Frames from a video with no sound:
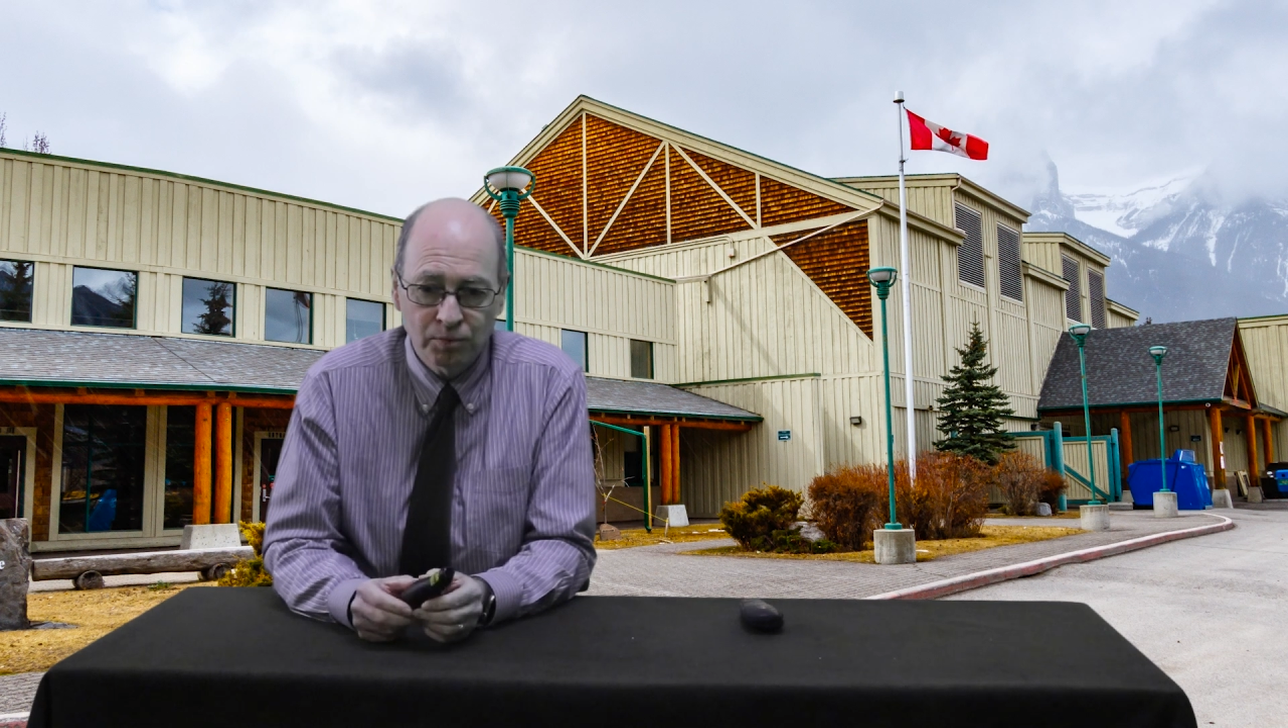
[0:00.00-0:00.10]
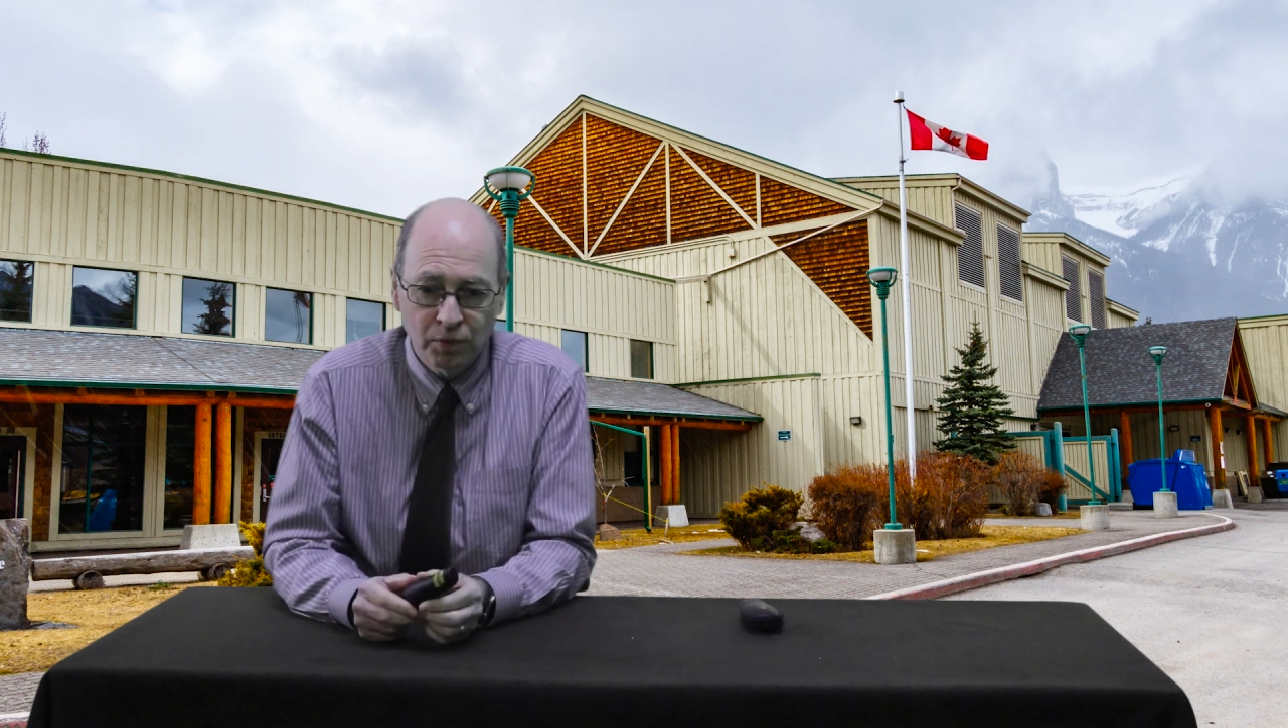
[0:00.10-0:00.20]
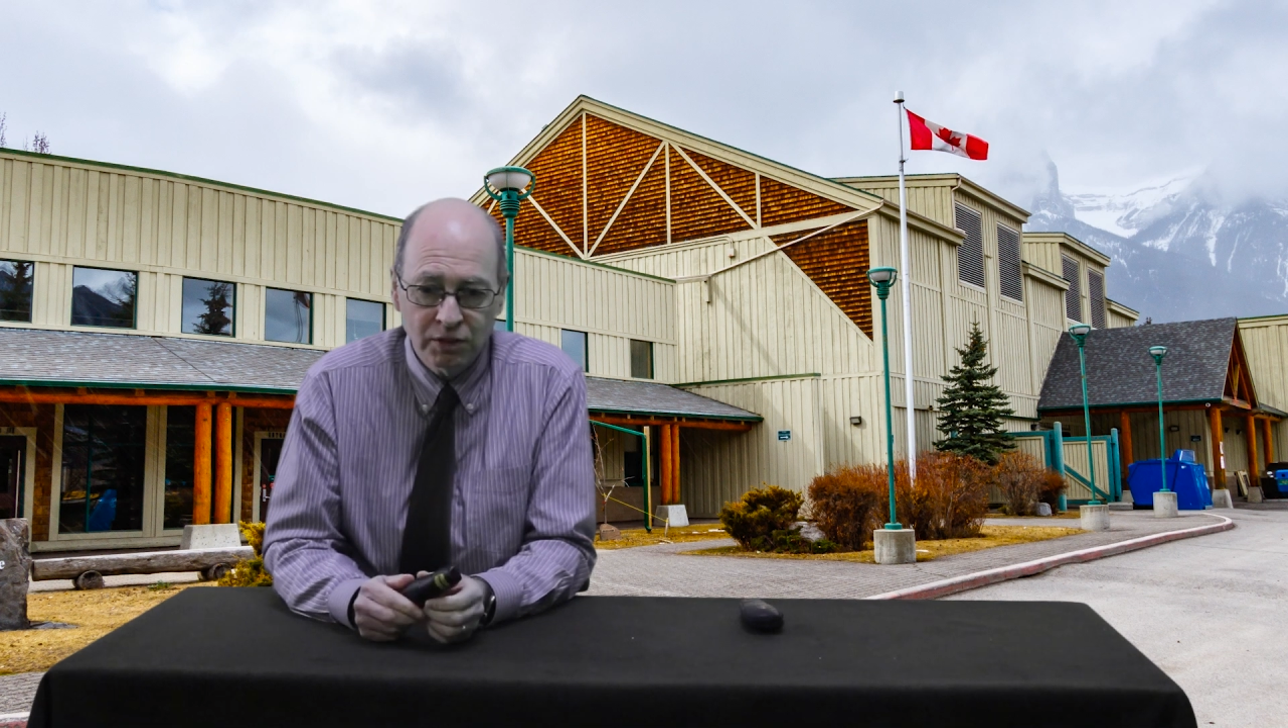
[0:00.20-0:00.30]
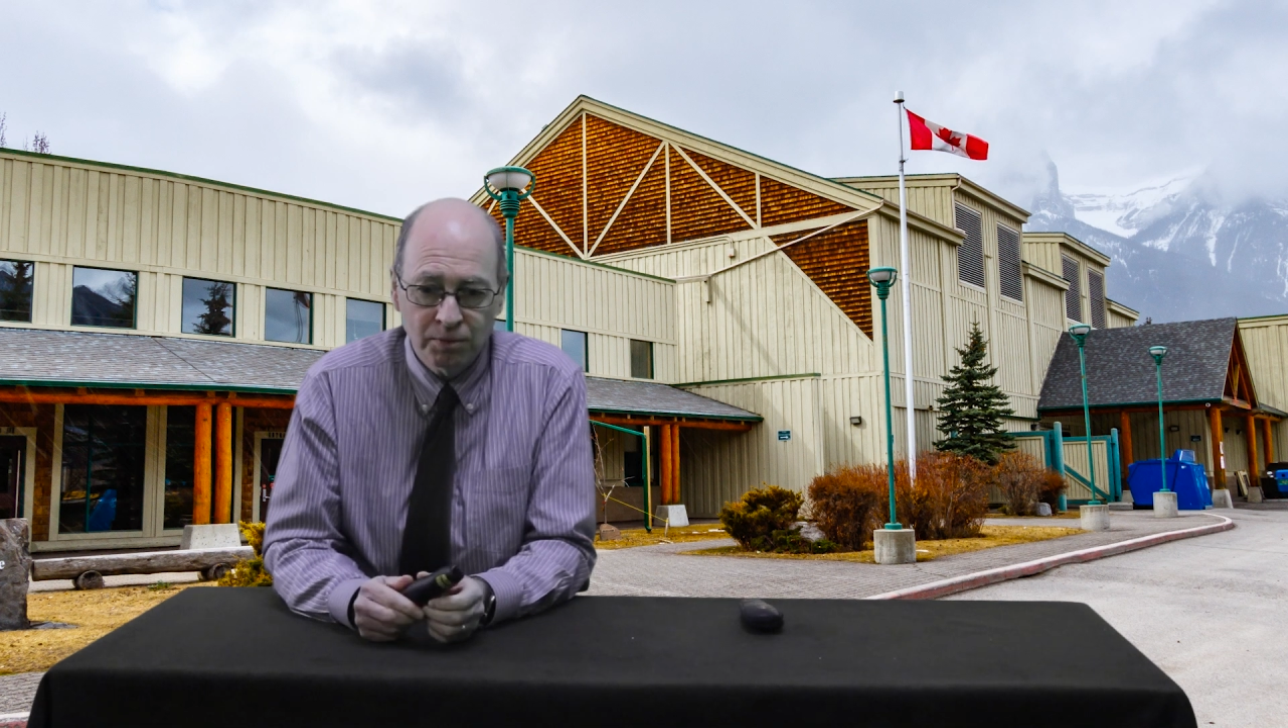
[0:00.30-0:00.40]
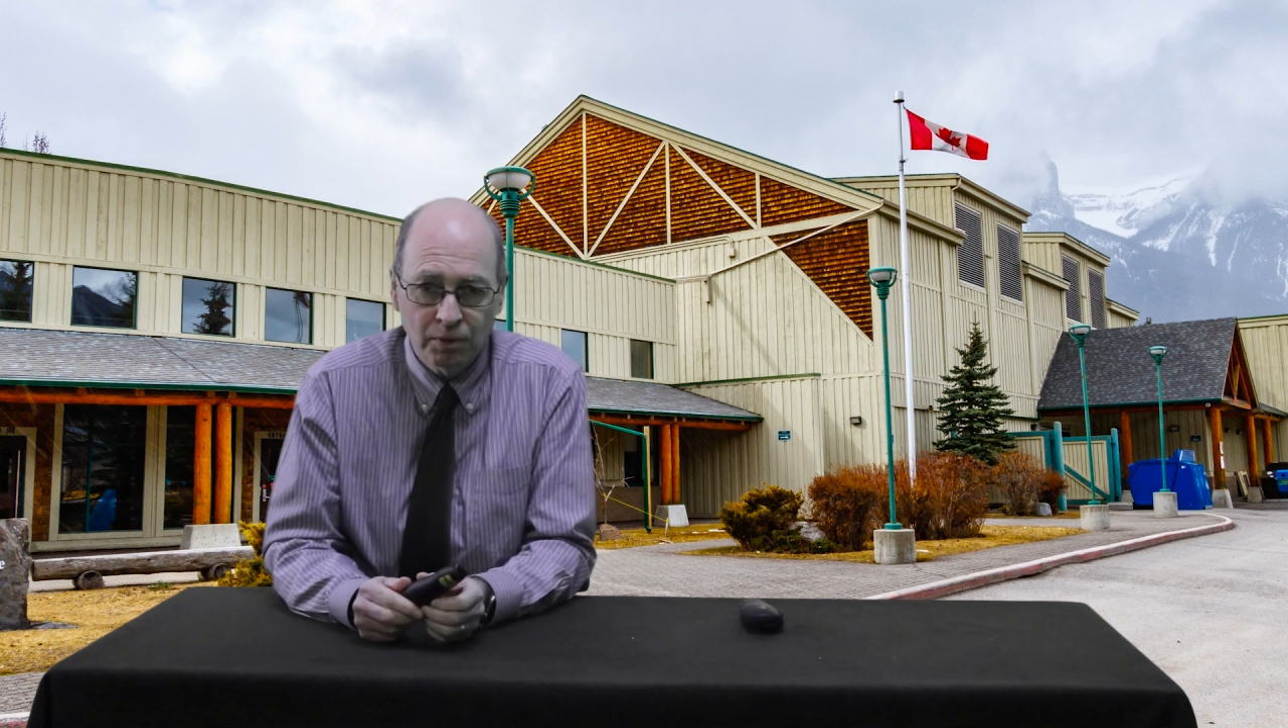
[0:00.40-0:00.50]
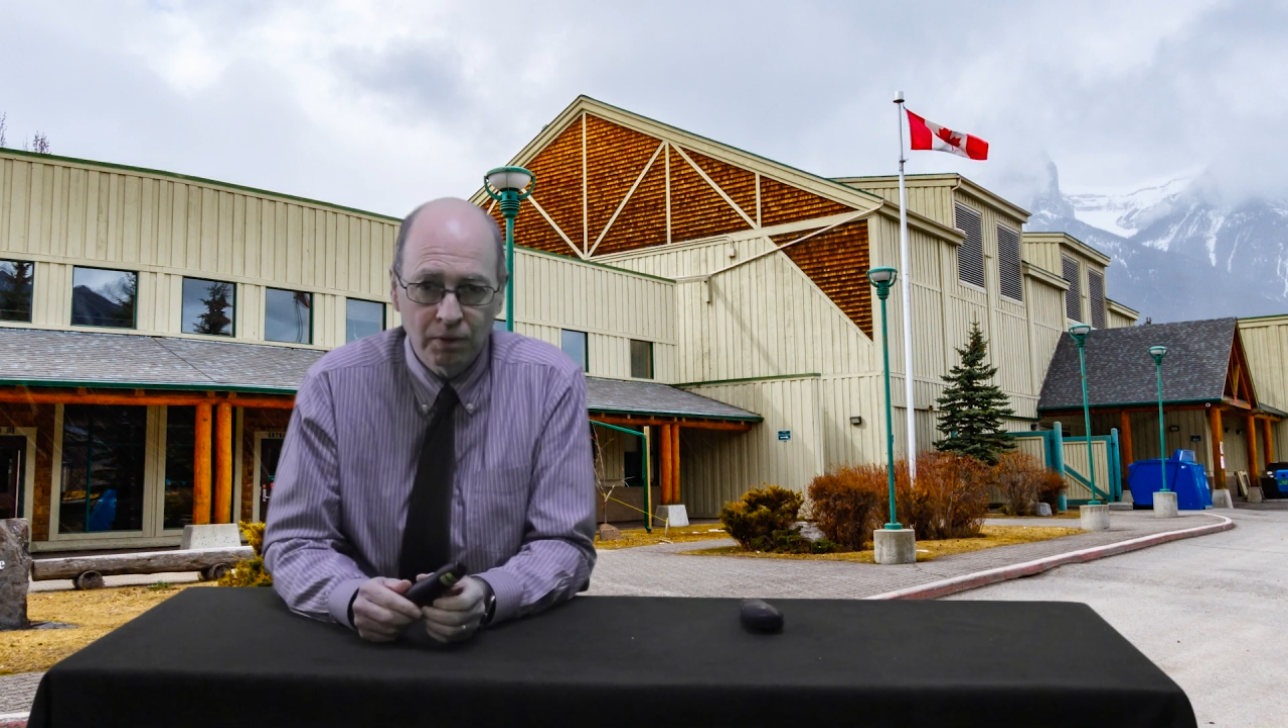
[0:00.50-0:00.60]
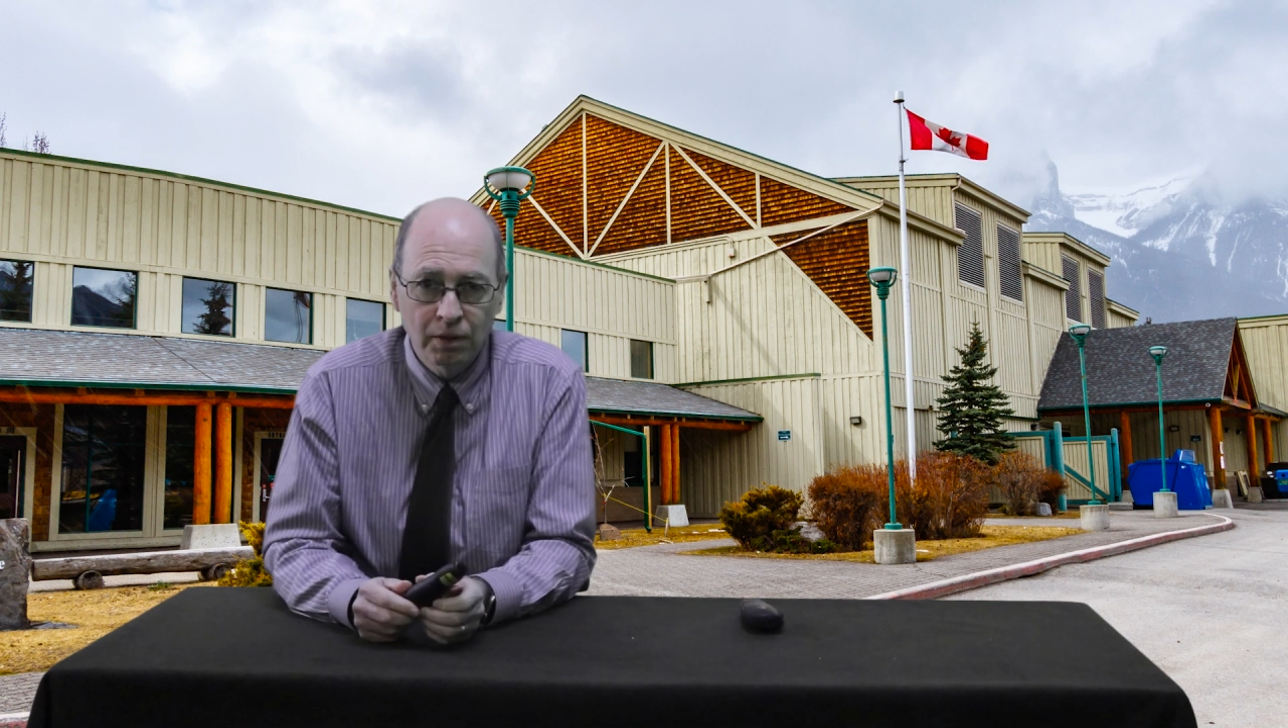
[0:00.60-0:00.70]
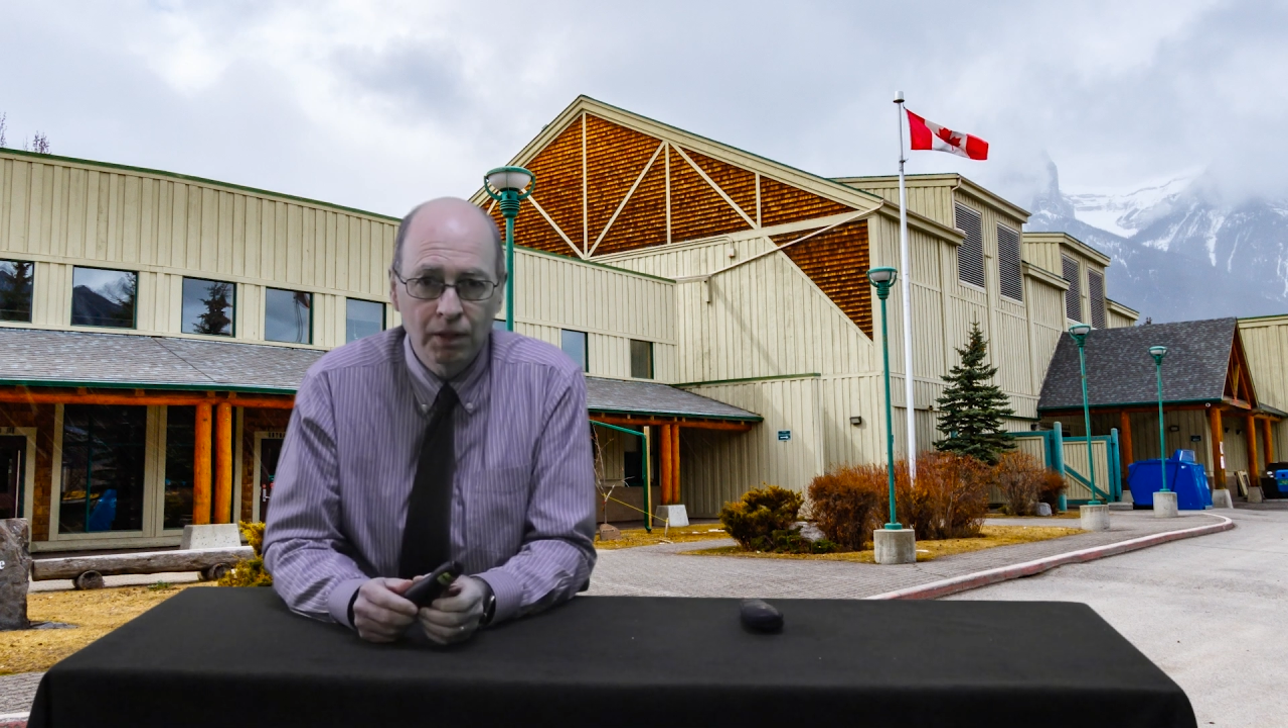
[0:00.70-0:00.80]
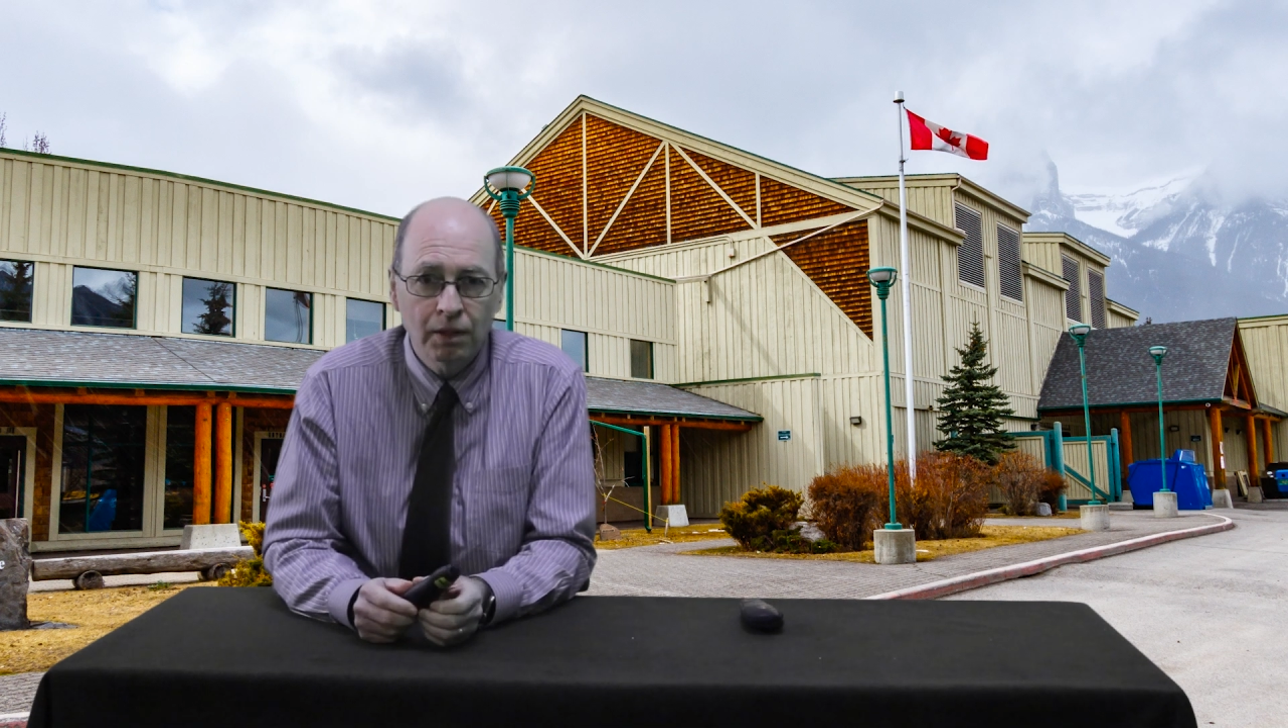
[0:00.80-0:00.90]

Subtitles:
principal,